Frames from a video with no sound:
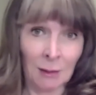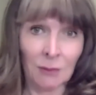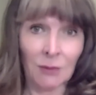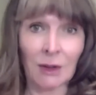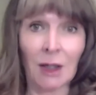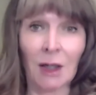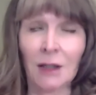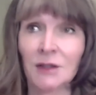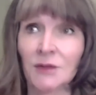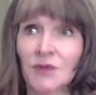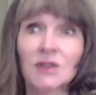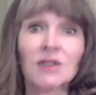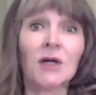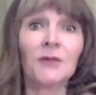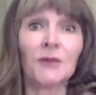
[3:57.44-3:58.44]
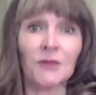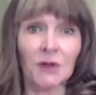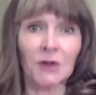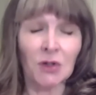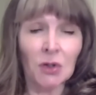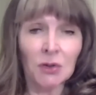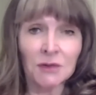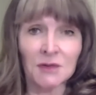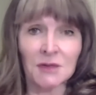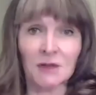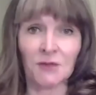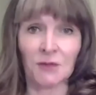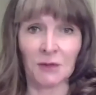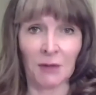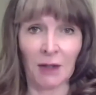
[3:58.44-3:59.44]
the kind of stuff of the gods,
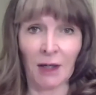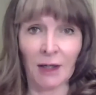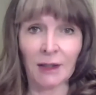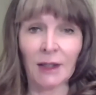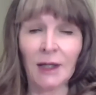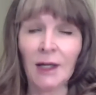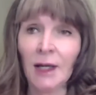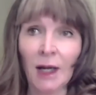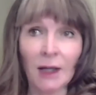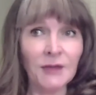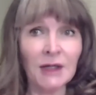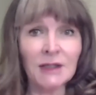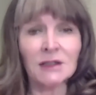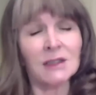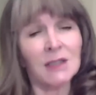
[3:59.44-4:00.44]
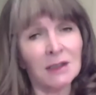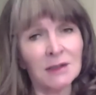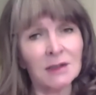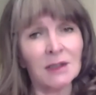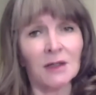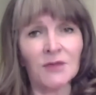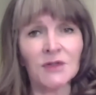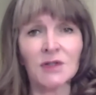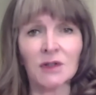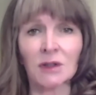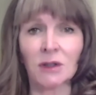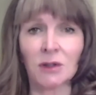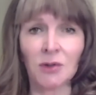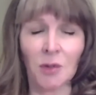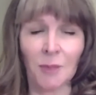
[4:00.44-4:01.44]
if you like. And that does give us a
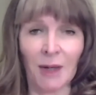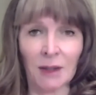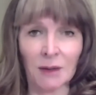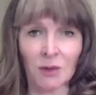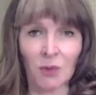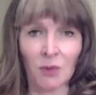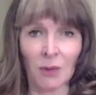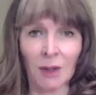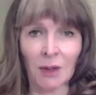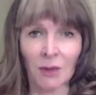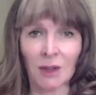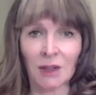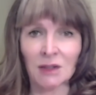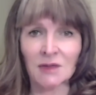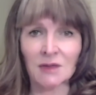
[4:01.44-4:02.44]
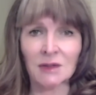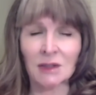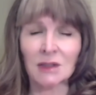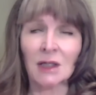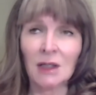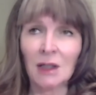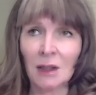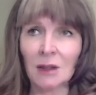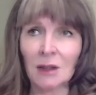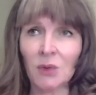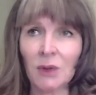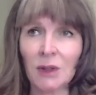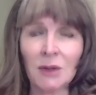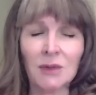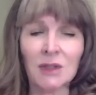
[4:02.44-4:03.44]
clue about Aquarius, that
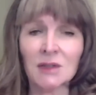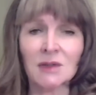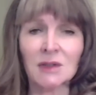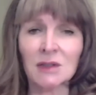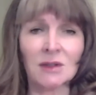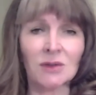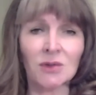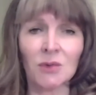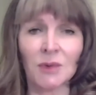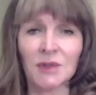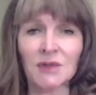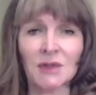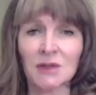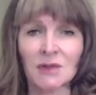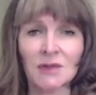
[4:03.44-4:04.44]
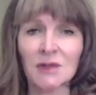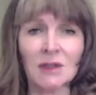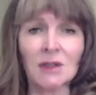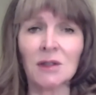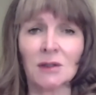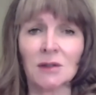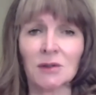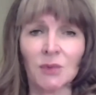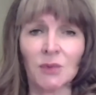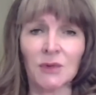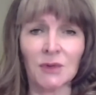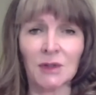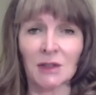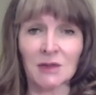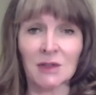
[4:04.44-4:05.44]
Aquarius isn't always concerned
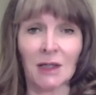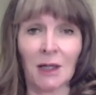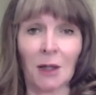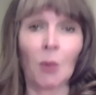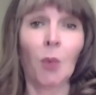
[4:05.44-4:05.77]
with things like